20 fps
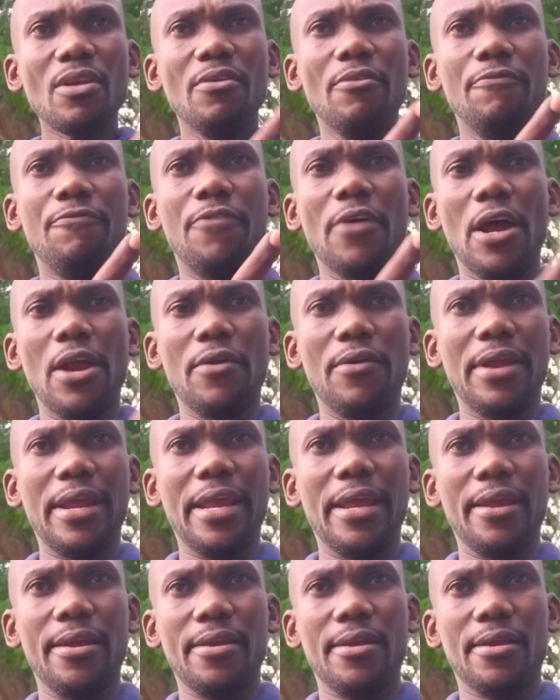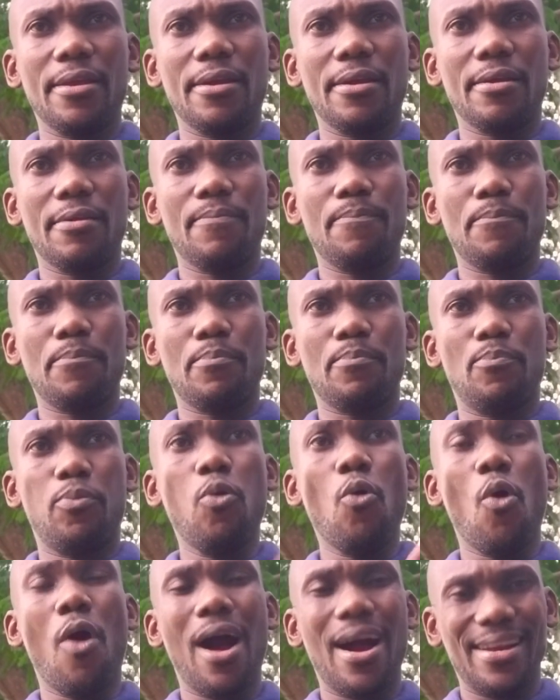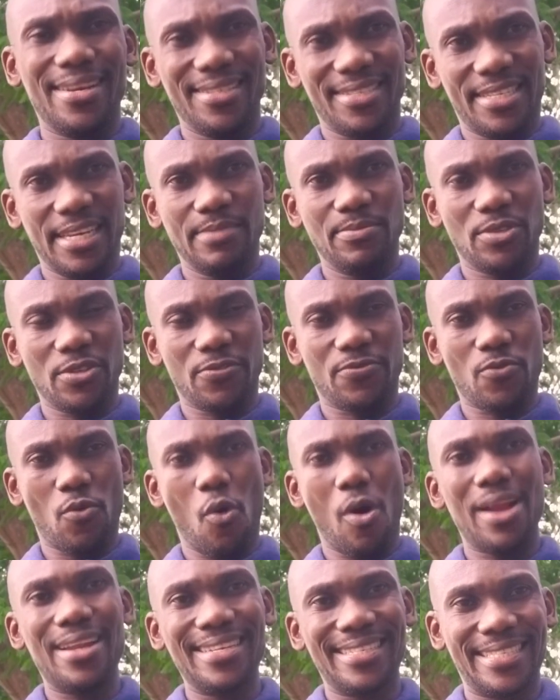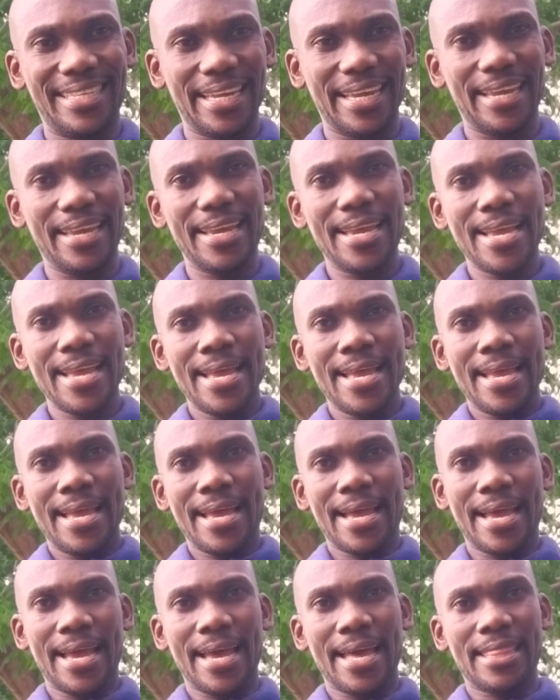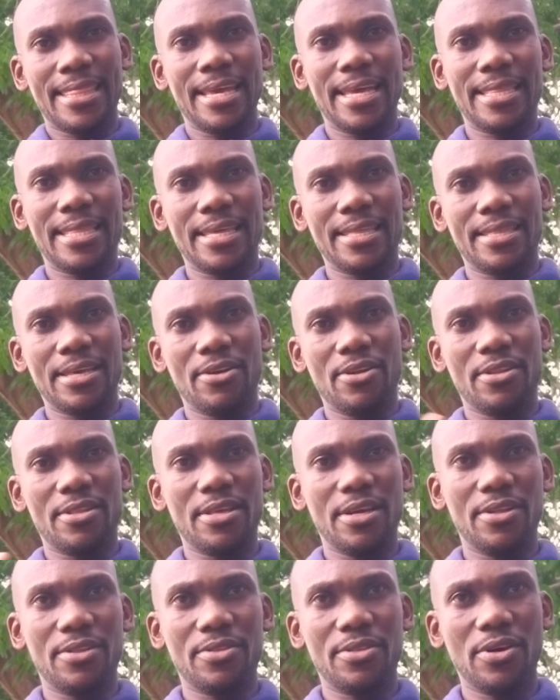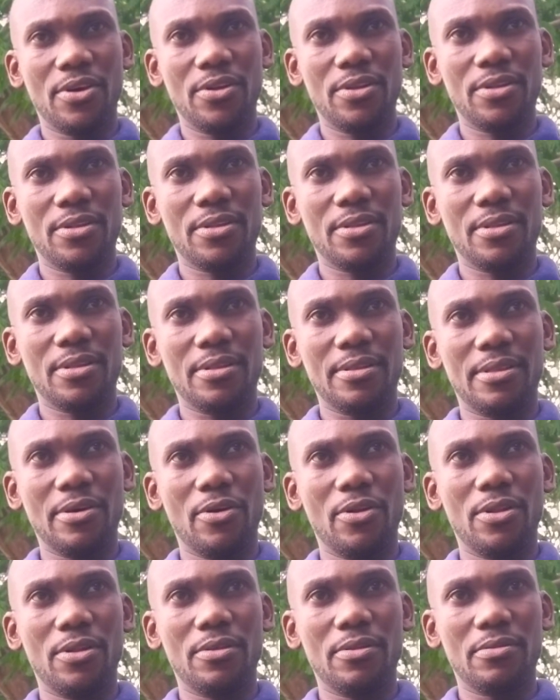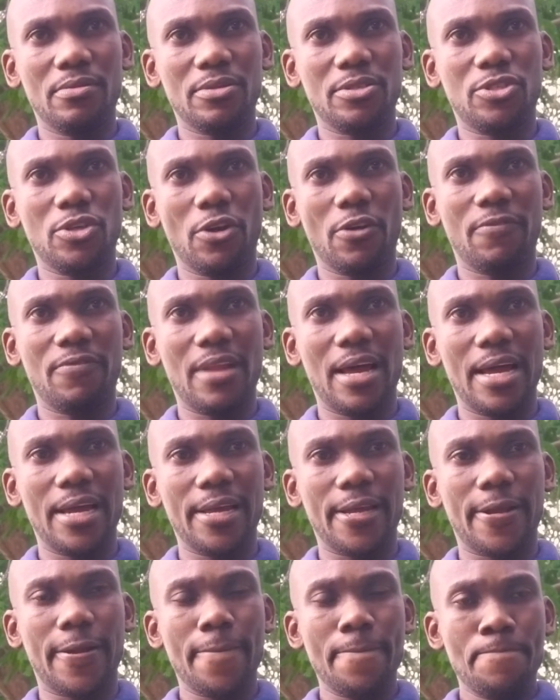very poor in terms of quality. They'll sort of like